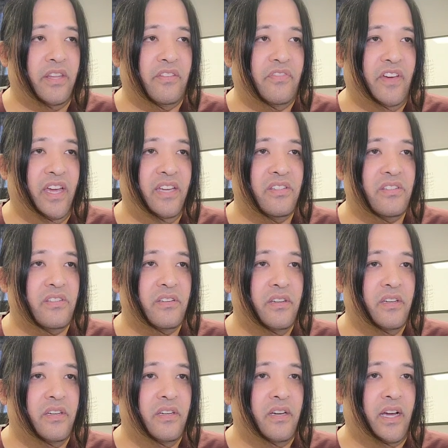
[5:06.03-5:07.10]
the face.
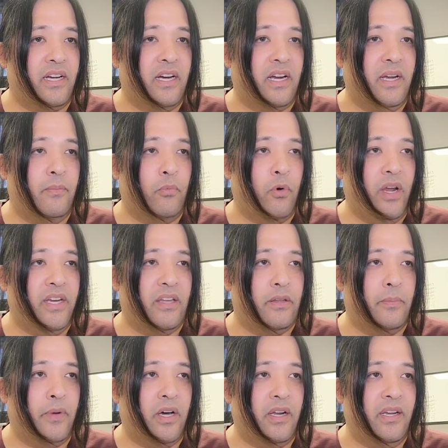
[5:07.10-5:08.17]
I got him right down
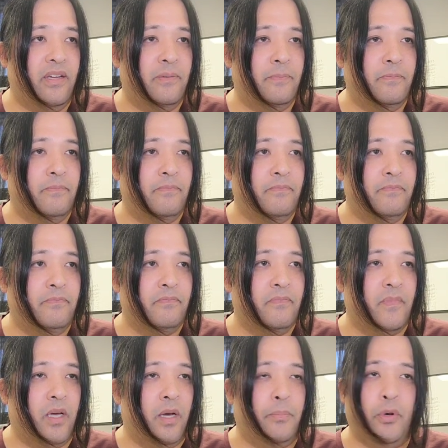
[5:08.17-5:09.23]
the body.
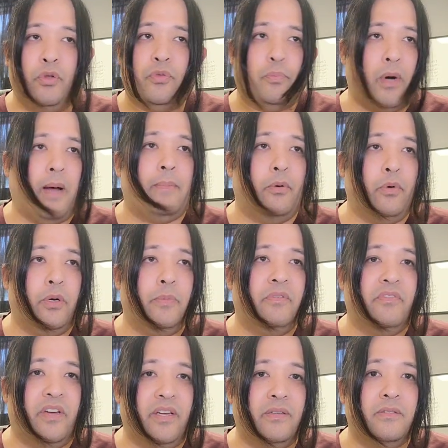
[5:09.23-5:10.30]
Both probably would have been
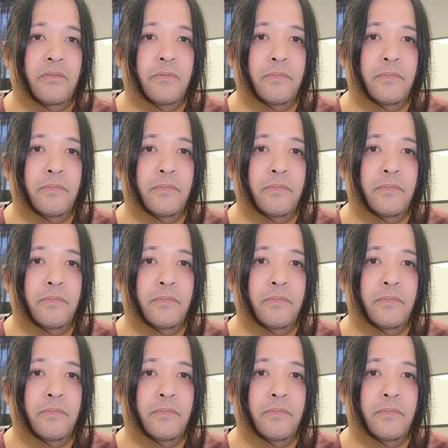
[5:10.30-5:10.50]
fatal.